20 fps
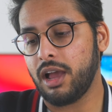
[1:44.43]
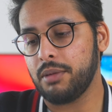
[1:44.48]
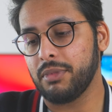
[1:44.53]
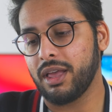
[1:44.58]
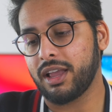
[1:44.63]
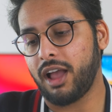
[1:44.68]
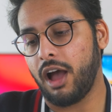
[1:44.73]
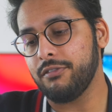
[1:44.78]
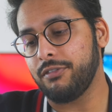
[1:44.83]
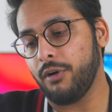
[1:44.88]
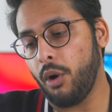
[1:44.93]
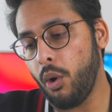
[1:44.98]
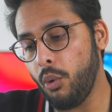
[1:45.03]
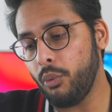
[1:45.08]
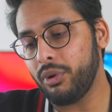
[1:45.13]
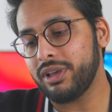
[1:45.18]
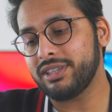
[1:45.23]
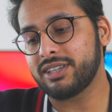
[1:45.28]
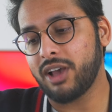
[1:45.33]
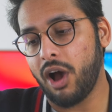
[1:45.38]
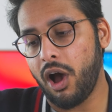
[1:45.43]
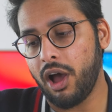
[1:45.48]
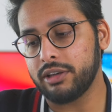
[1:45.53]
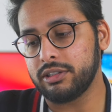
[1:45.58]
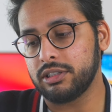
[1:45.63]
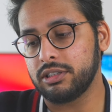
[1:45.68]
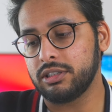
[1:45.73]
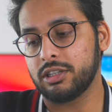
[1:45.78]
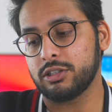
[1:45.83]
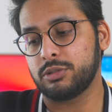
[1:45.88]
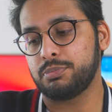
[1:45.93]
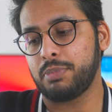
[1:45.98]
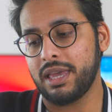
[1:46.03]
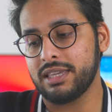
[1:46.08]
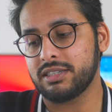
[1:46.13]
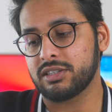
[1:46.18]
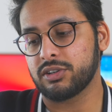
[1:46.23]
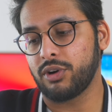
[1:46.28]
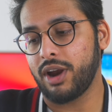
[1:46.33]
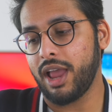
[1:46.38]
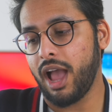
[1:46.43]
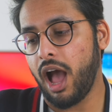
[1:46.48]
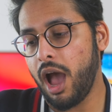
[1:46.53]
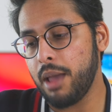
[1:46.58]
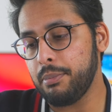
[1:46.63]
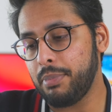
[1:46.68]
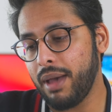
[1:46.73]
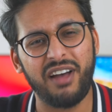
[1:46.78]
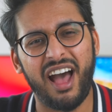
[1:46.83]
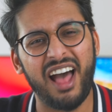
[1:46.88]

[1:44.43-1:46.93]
Like I've always gotten the Space Grey iPad.